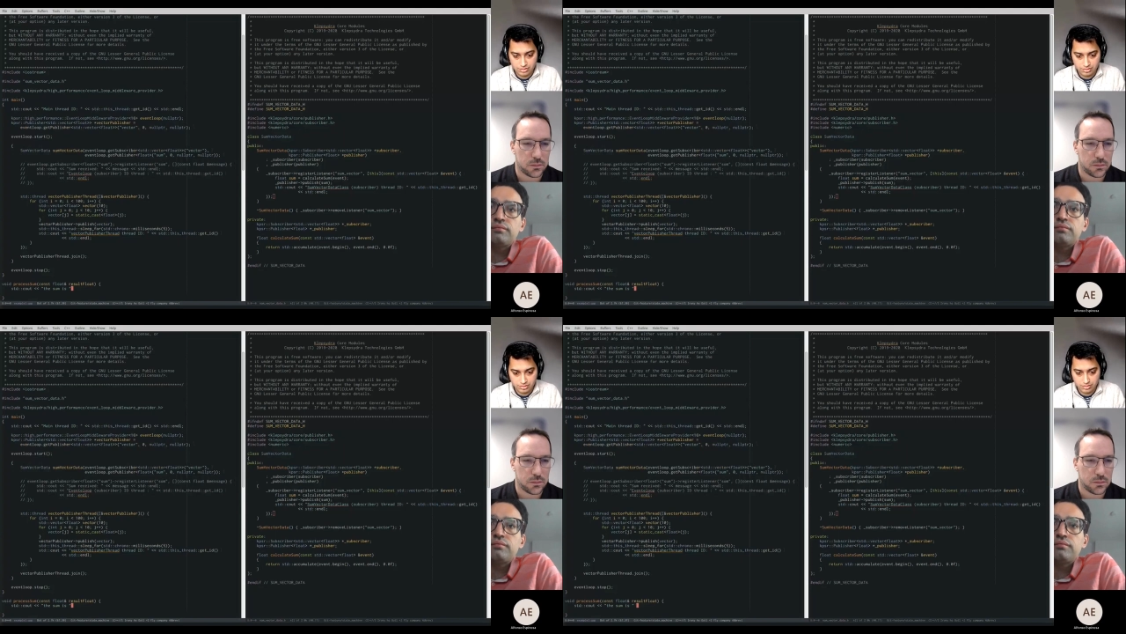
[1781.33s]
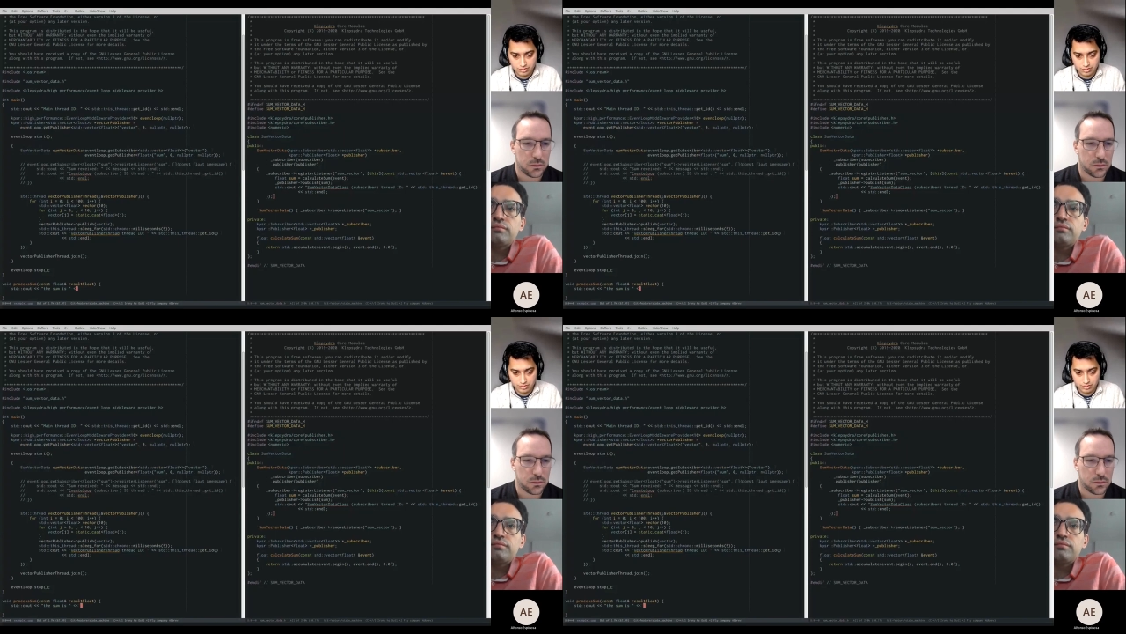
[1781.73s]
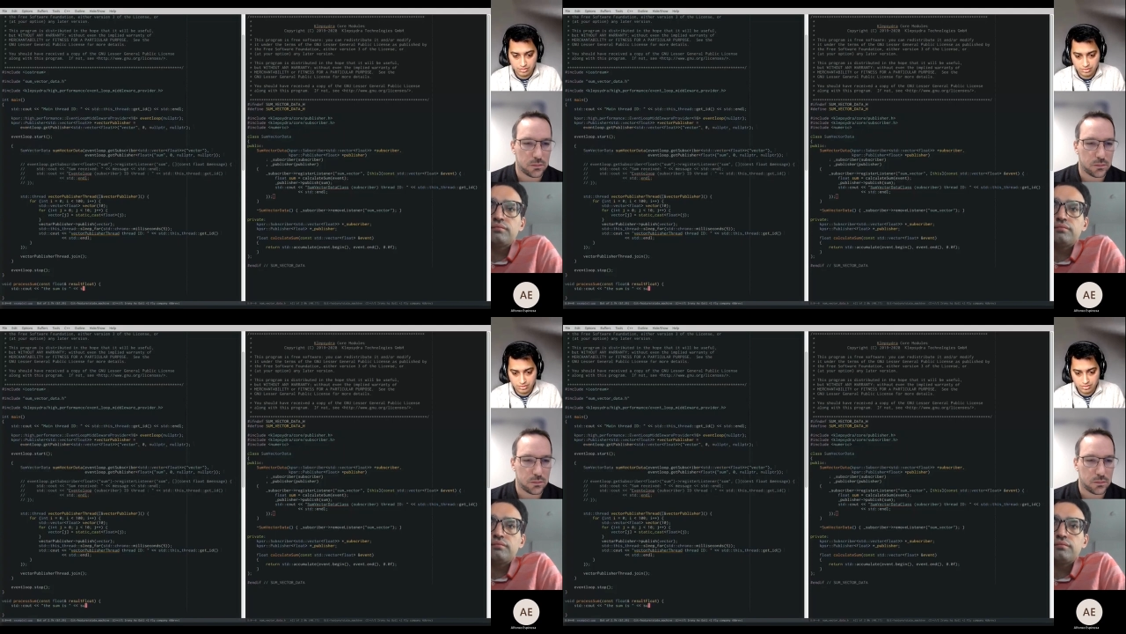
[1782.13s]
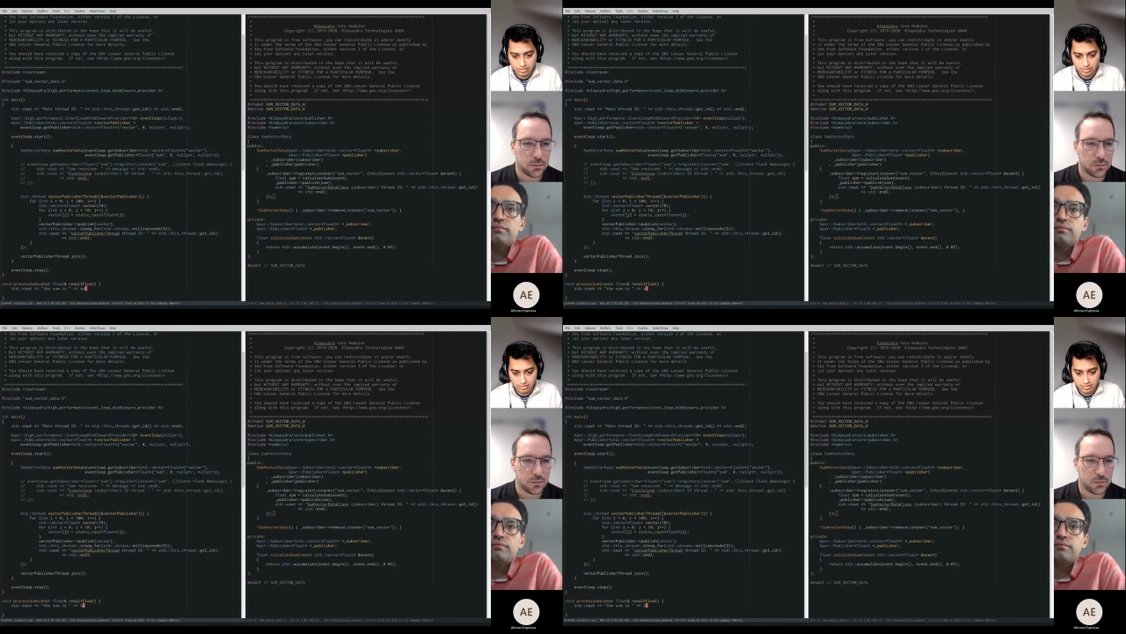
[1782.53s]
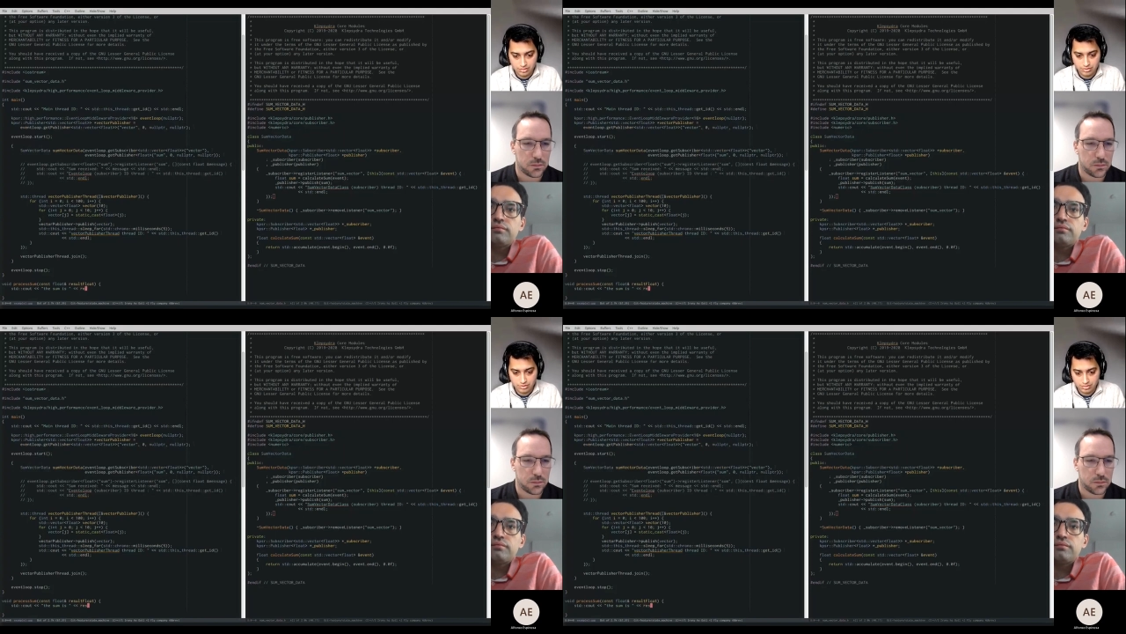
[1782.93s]

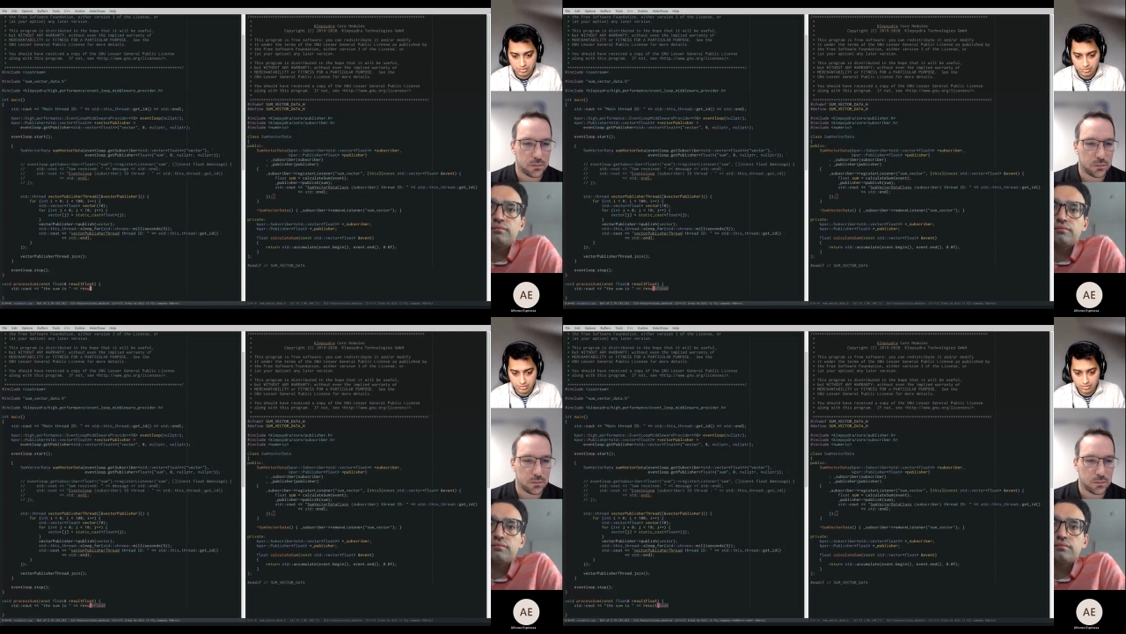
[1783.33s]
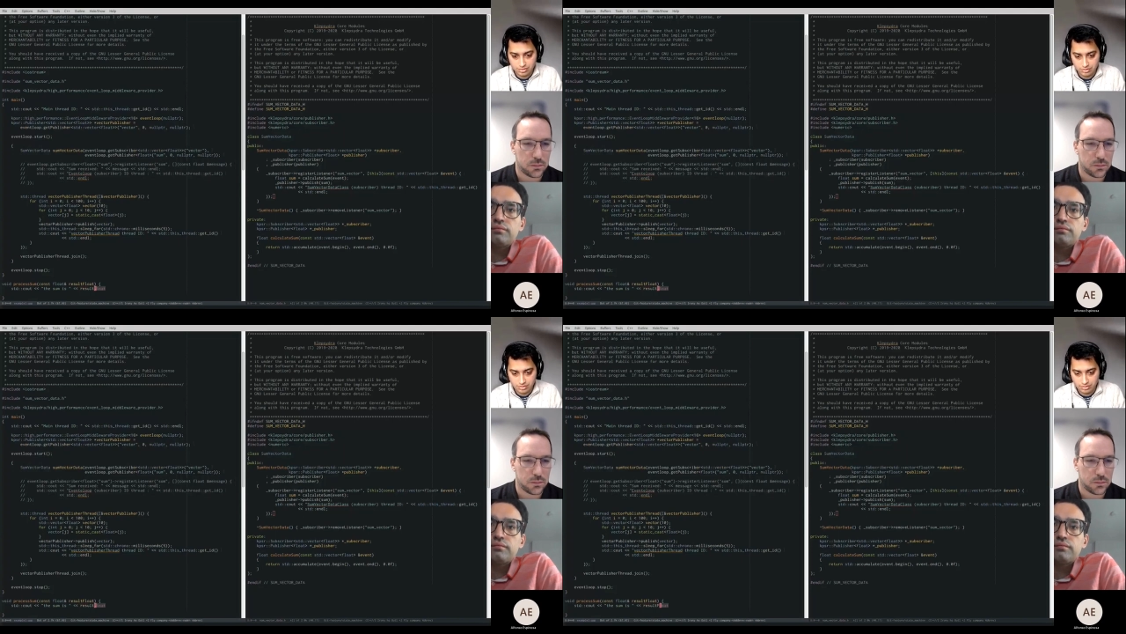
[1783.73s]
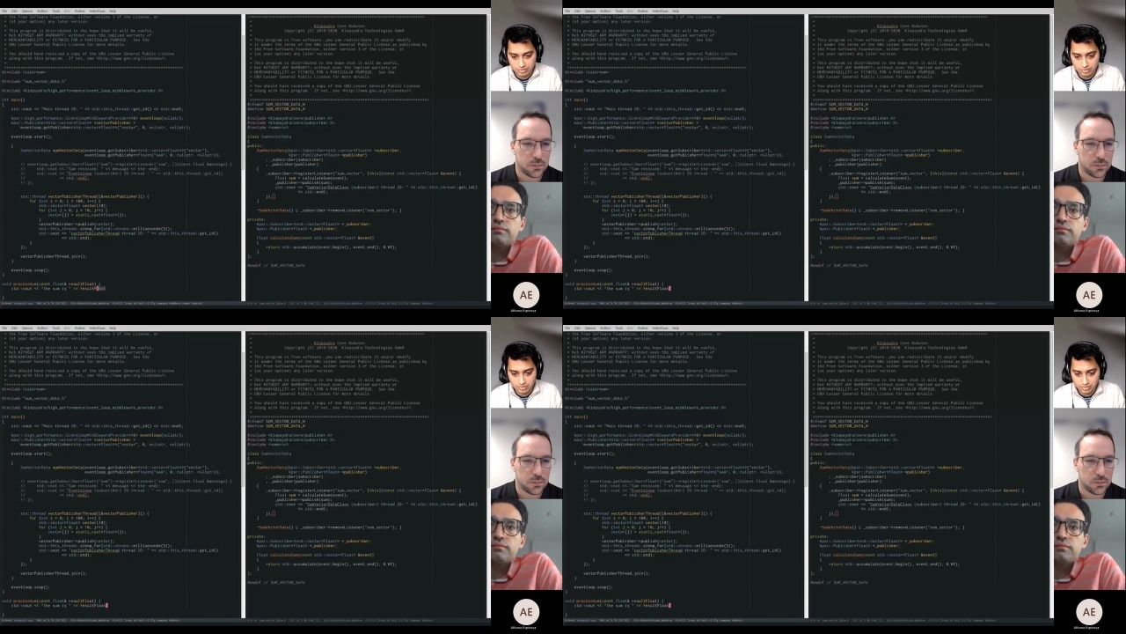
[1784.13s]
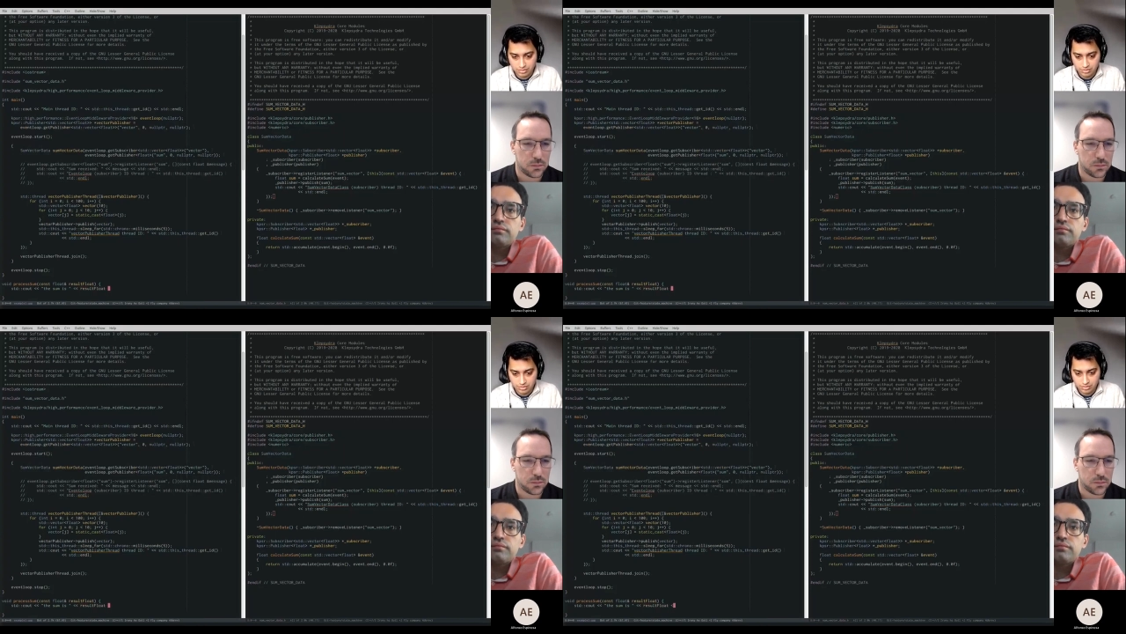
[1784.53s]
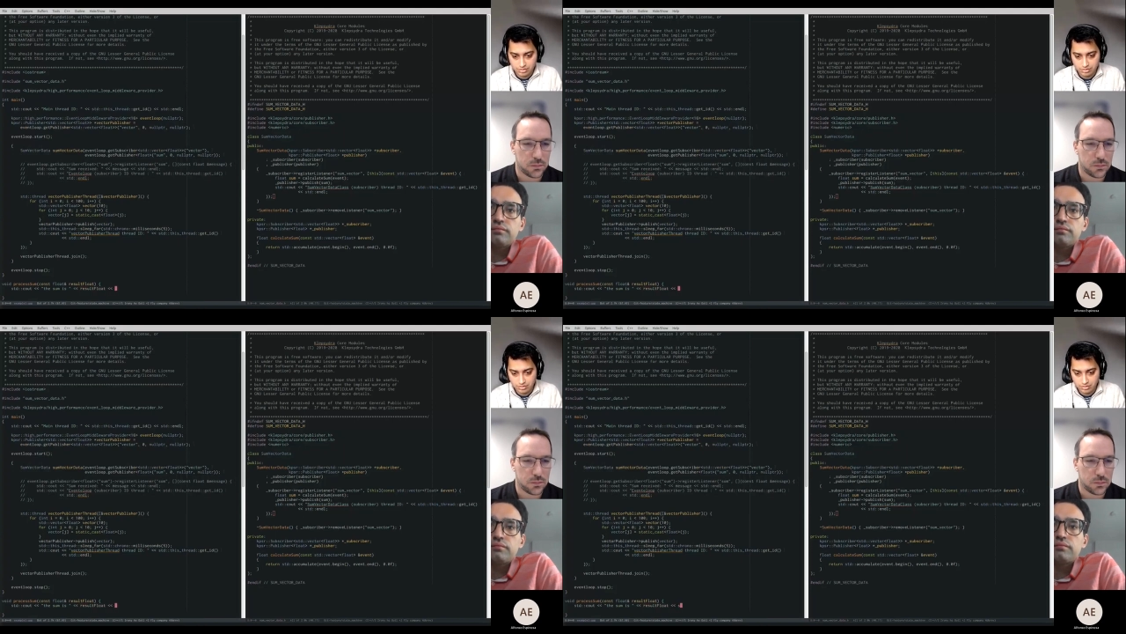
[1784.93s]

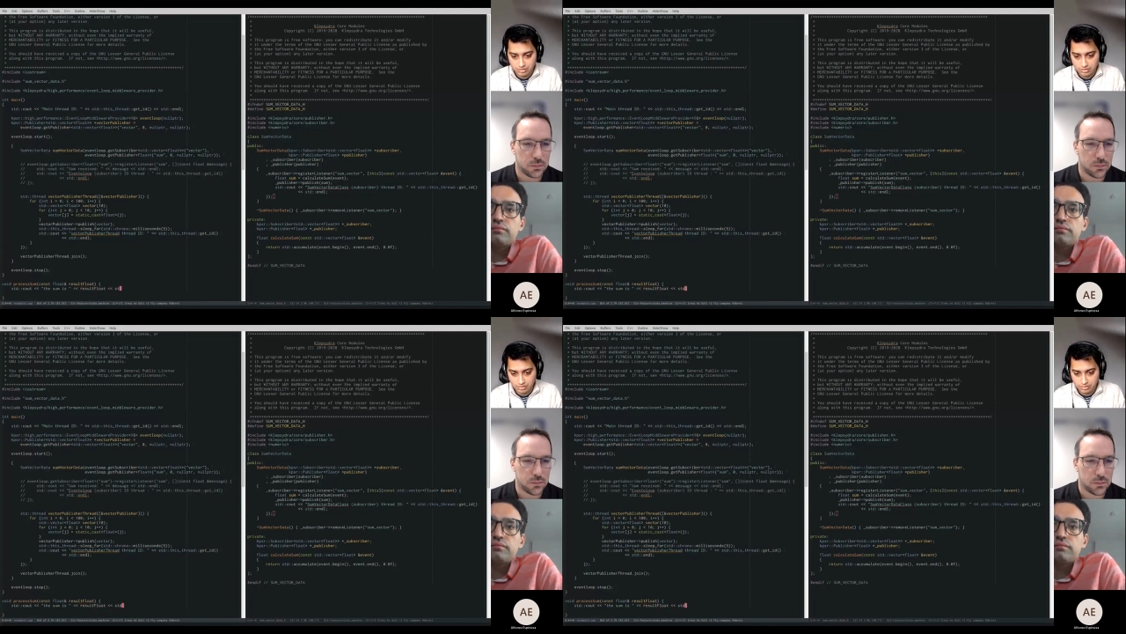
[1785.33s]
Nobody speaks.